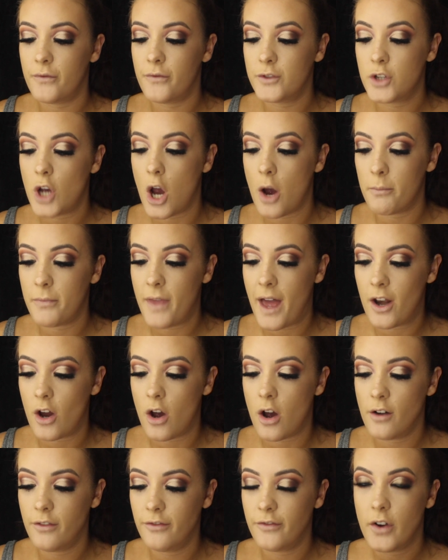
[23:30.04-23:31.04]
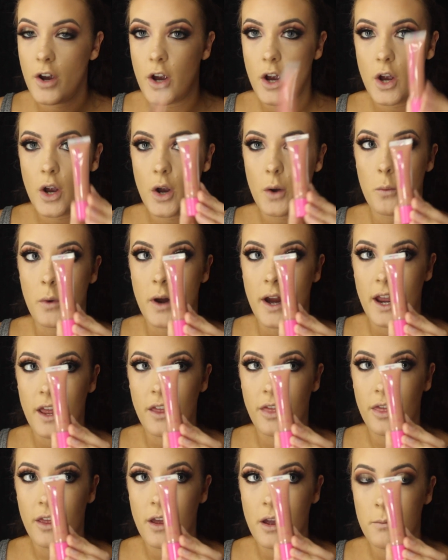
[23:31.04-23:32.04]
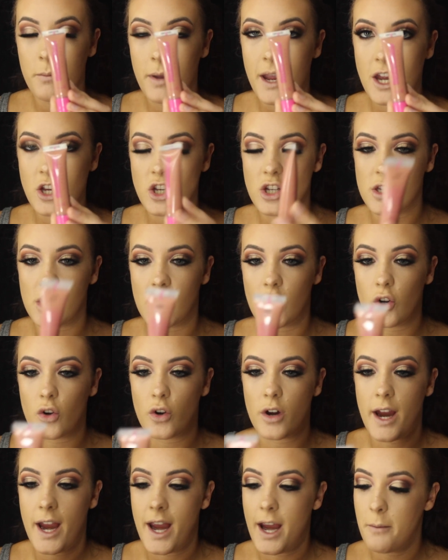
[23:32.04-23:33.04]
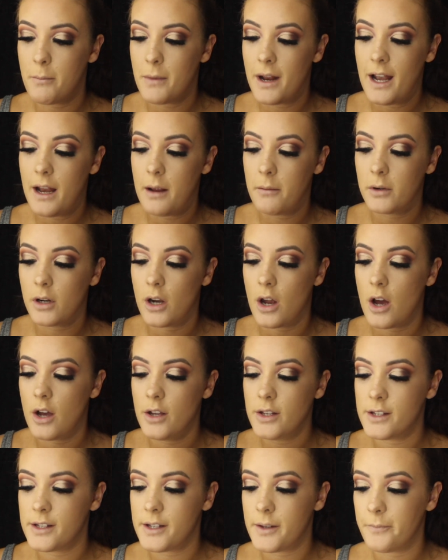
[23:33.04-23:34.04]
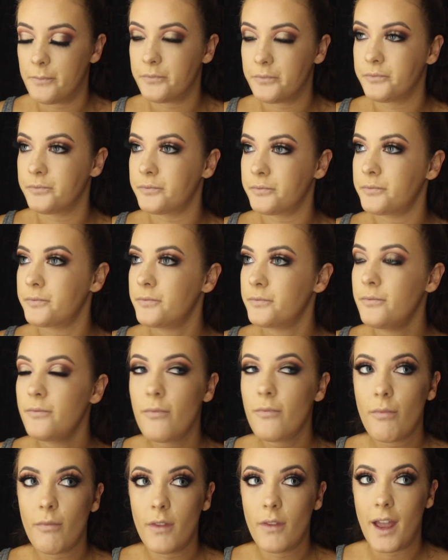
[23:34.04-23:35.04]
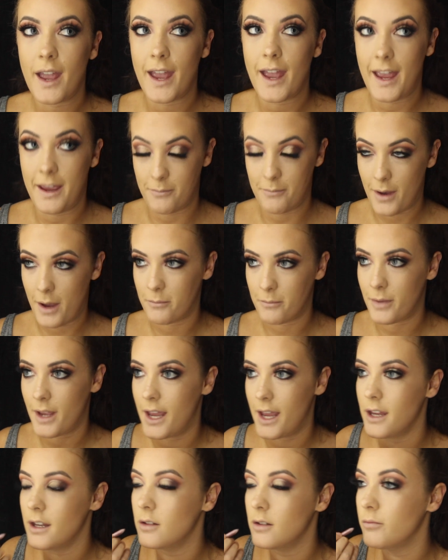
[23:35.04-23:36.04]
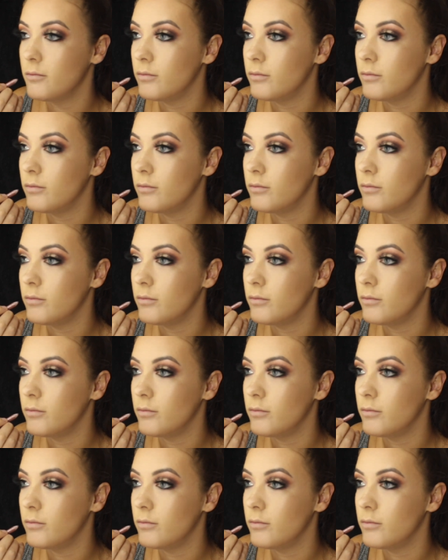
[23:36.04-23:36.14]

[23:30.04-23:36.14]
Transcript: Top that off with Peaches and Cream lip gloss in Bambi.